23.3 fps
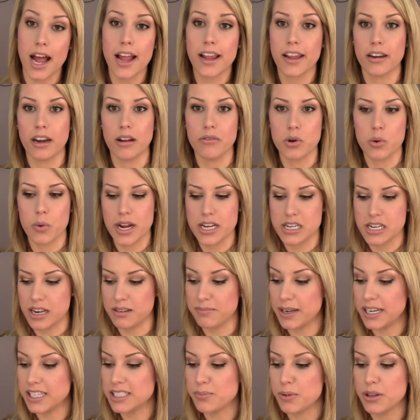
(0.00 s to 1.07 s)
I can never wait
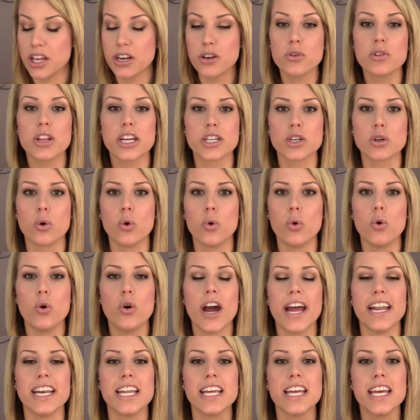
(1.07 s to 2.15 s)
ten minutes, but then you let it
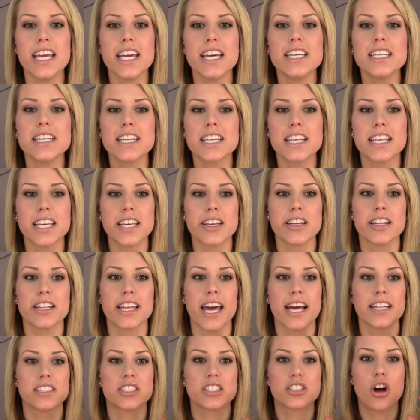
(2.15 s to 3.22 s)
cool and it get,
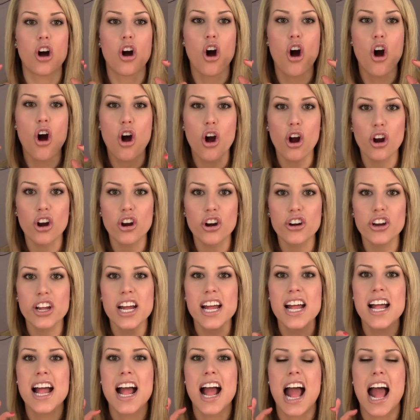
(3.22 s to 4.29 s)
gets hard